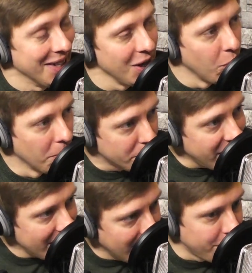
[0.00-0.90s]
Yeah, we're
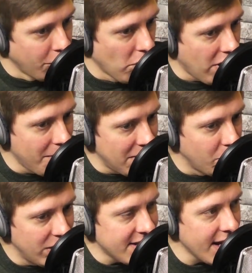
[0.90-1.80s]
bleeding for it. I
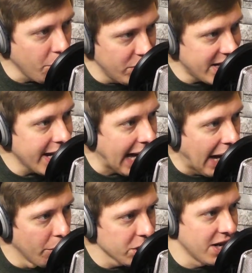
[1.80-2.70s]
mean, Sure, we take we take
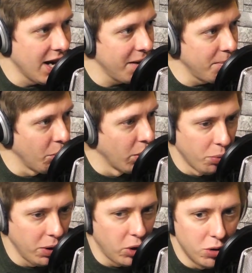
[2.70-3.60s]
our time
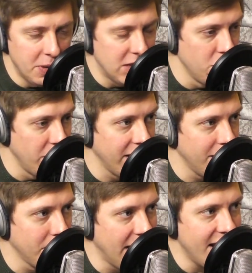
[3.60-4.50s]
where we could be
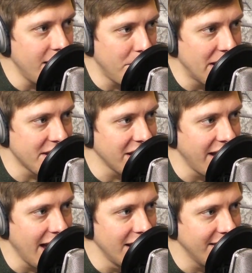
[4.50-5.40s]
doing any
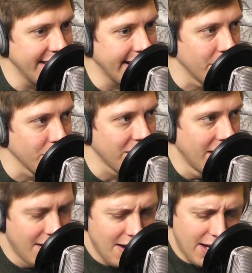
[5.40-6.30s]
basically anything else
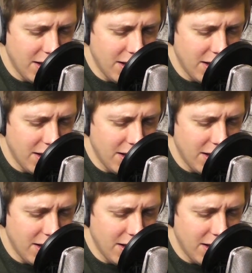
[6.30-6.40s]
hmm.